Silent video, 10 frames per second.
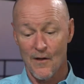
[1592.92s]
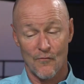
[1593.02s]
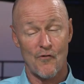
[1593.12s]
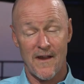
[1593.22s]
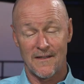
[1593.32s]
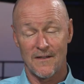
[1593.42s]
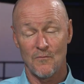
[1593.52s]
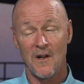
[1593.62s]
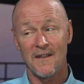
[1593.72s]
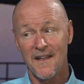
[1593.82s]
Great.
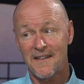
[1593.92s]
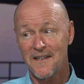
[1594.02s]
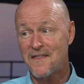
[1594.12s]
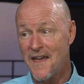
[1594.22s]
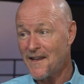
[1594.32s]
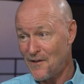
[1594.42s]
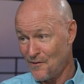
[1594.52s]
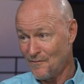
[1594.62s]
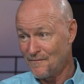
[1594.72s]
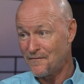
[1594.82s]
Well, I'd like to thank
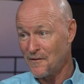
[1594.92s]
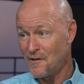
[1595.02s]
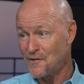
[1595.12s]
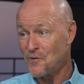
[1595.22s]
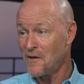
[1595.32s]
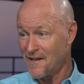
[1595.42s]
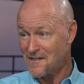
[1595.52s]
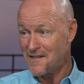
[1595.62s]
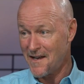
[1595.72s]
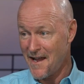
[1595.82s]
you for joining
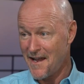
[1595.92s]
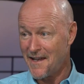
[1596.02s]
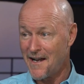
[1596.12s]
us today,